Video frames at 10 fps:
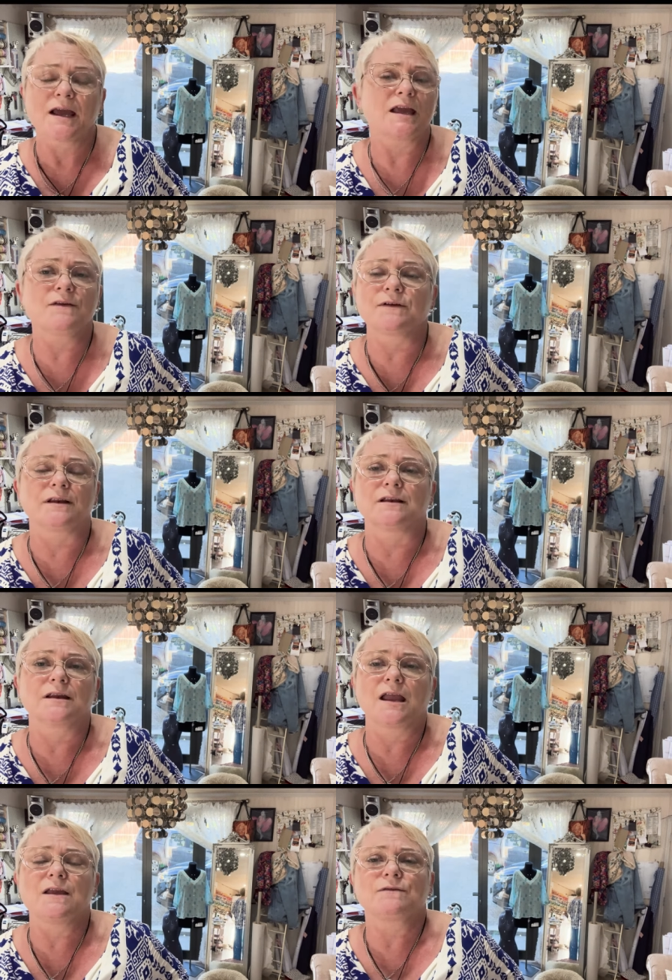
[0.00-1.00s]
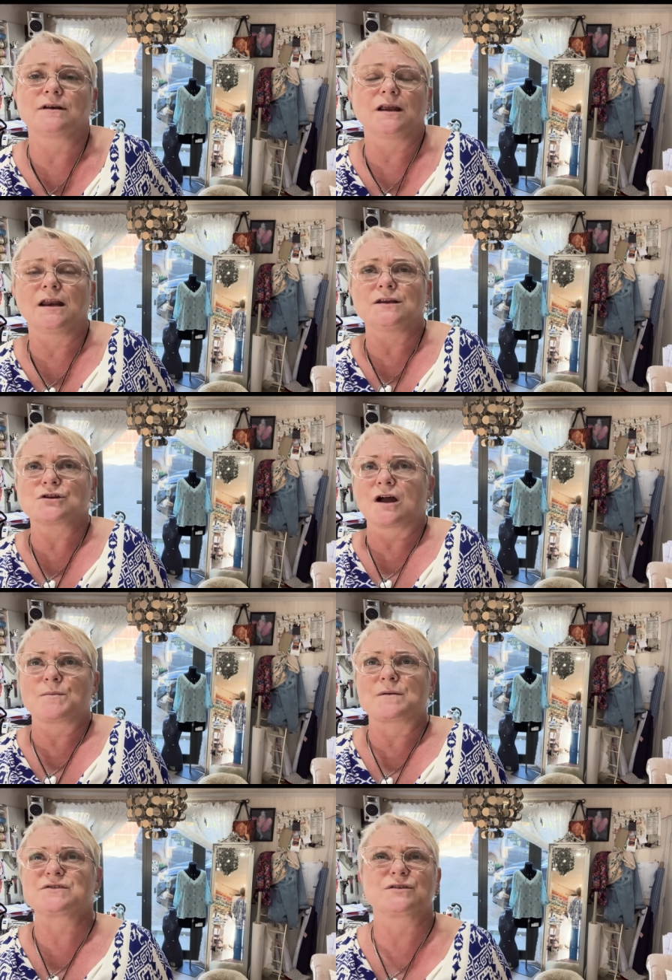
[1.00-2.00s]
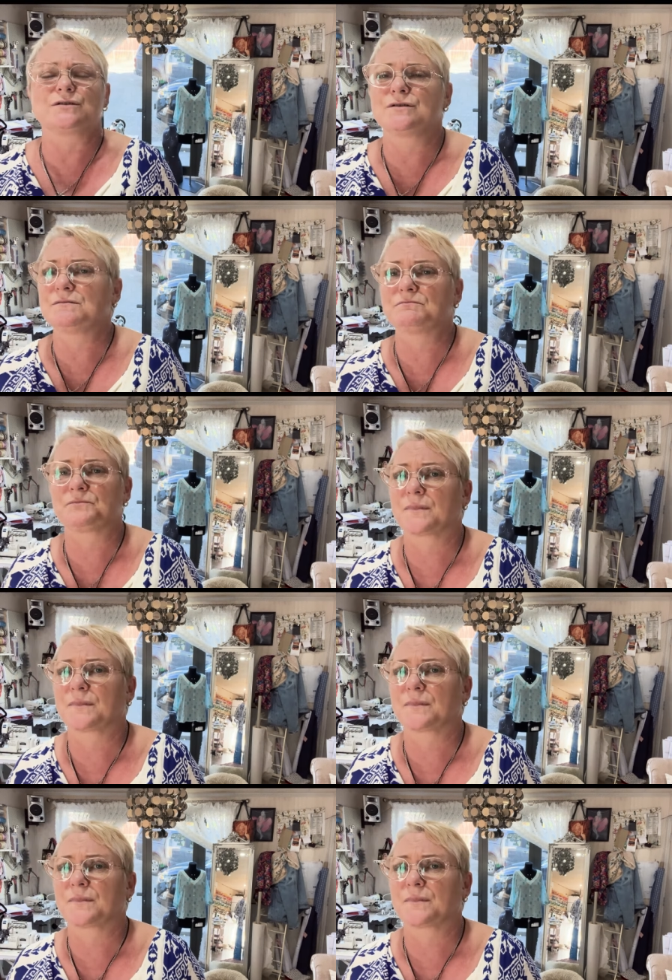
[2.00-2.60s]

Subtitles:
even any time up to